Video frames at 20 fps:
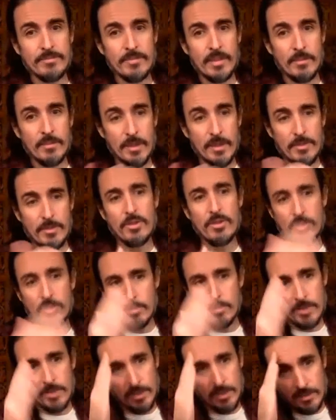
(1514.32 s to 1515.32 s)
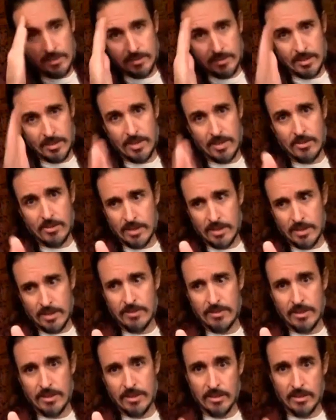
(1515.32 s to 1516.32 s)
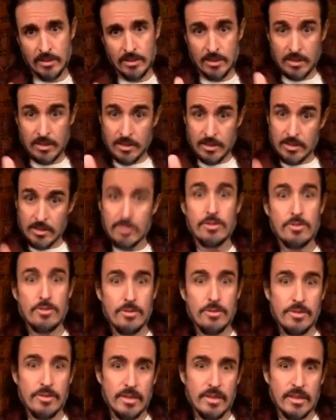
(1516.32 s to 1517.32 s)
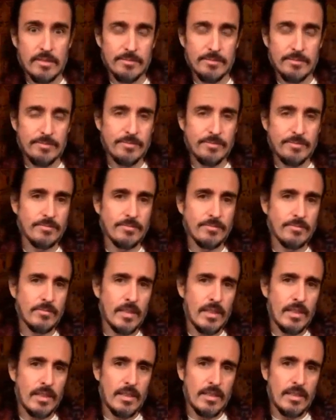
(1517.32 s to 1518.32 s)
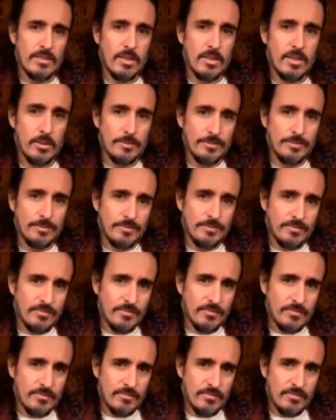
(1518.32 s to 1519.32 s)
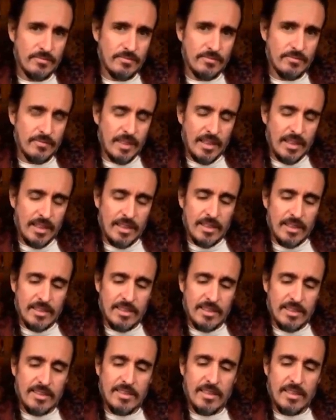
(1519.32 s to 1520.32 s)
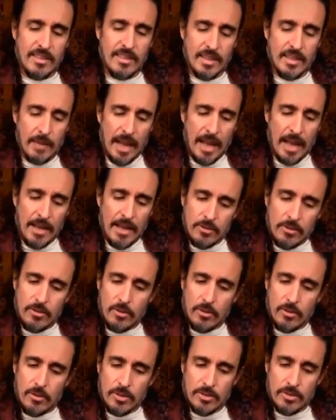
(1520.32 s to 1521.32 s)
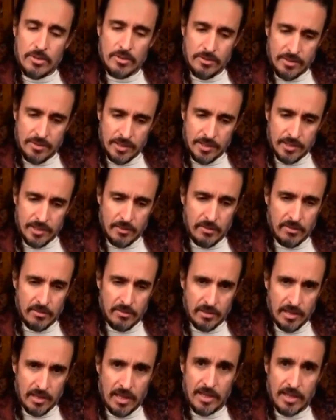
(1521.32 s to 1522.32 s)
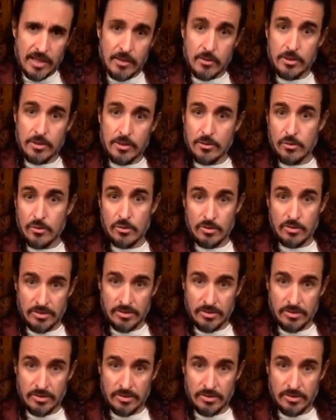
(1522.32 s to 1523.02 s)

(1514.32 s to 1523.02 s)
Maybe you should be instead trying to figure out truth in it. So this is the thing. How do you know when you're dealing with a lie or a truth?